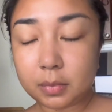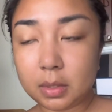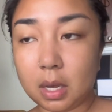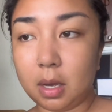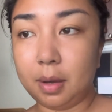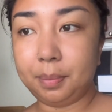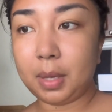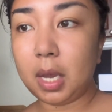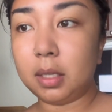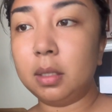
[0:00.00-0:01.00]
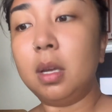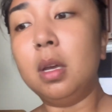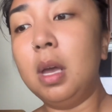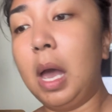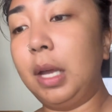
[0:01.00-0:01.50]
And
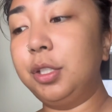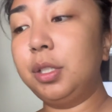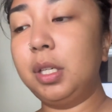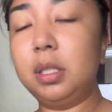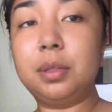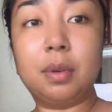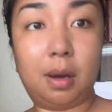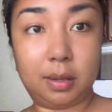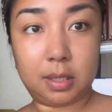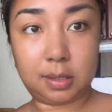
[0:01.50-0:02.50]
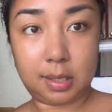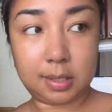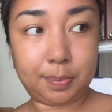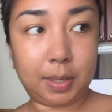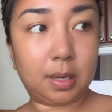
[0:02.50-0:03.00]
I just try to do all these things
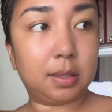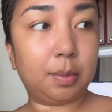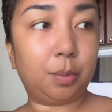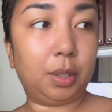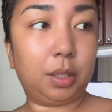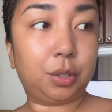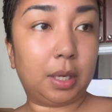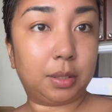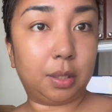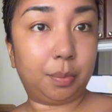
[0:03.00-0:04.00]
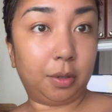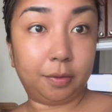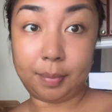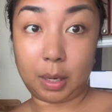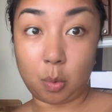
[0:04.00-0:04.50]
because I'm really trying to improve
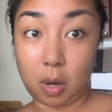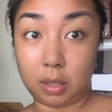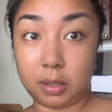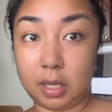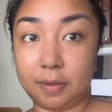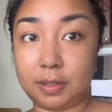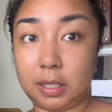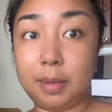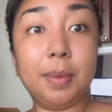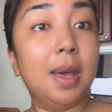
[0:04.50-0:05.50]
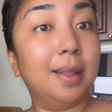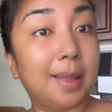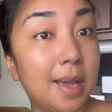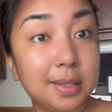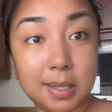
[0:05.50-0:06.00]
my quality of sleep.
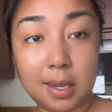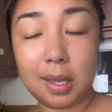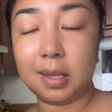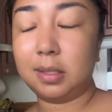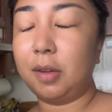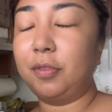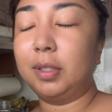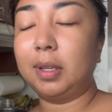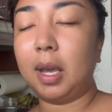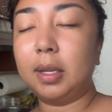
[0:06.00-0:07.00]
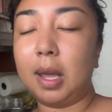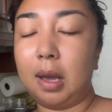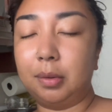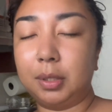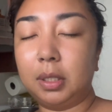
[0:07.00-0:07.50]
Last night I slept for 9
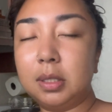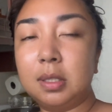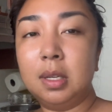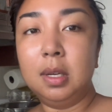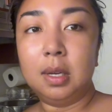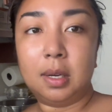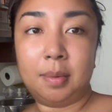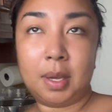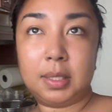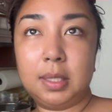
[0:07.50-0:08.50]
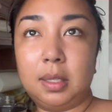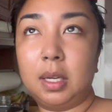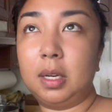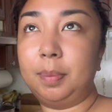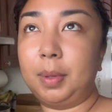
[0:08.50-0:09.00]
hours. I did get
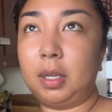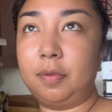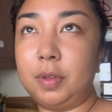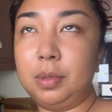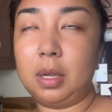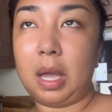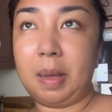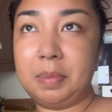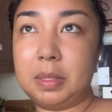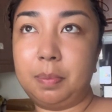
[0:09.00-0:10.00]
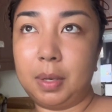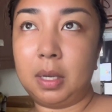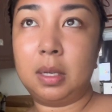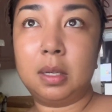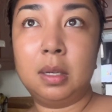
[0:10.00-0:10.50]
up like a few times, but